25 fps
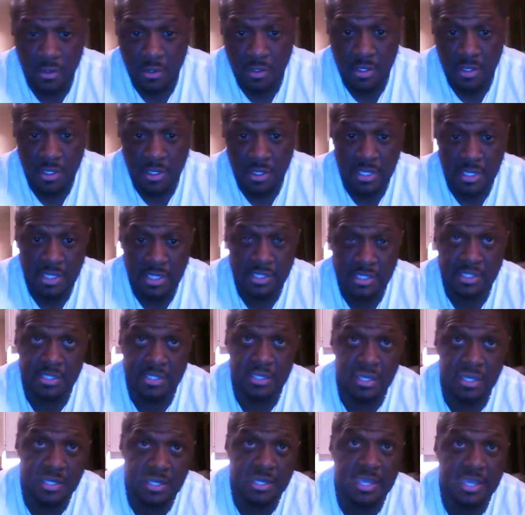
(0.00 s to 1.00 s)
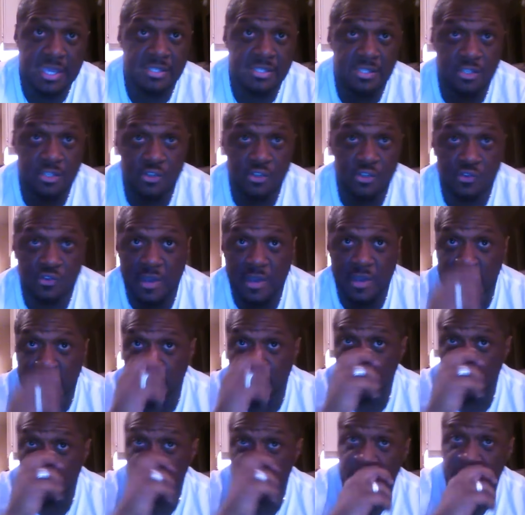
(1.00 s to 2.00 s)
His son has the trial
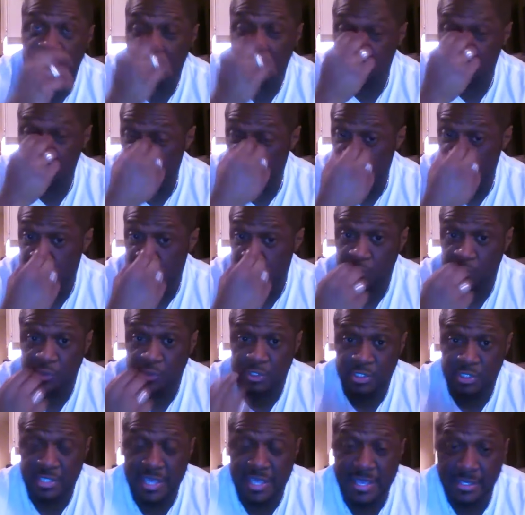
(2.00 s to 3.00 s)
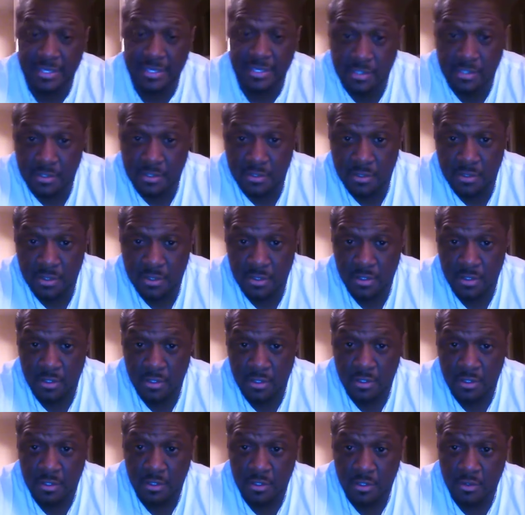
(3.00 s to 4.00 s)
with his uncle Set,
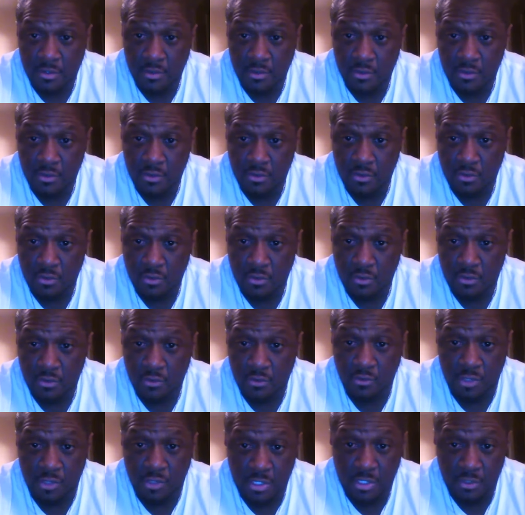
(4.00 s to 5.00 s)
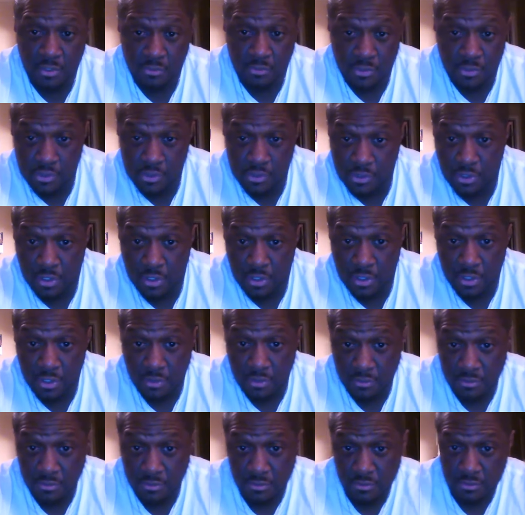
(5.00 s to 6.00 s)
who killed Ausar,
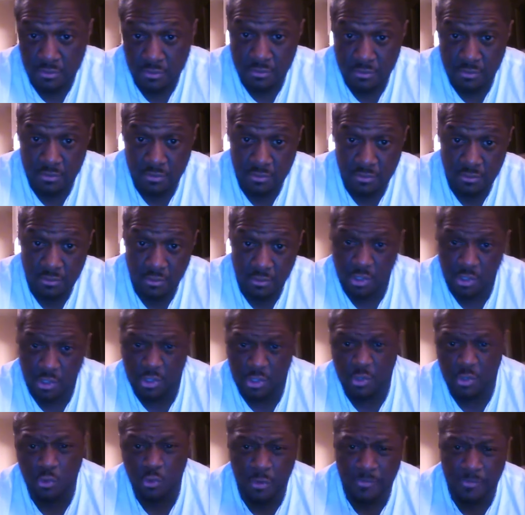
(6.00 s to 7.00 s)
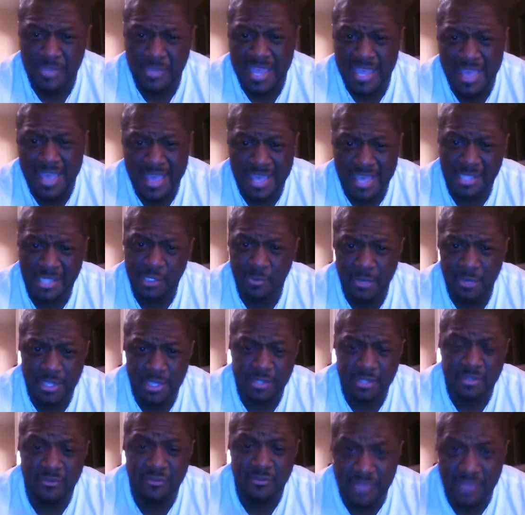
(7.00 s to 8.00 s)
or tore up that aspect of
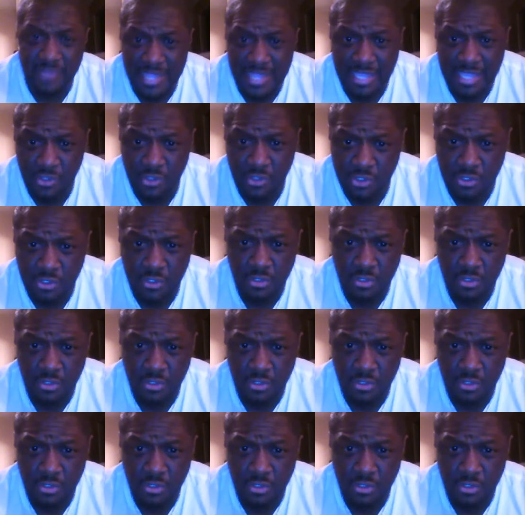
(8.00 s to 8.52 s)
nature.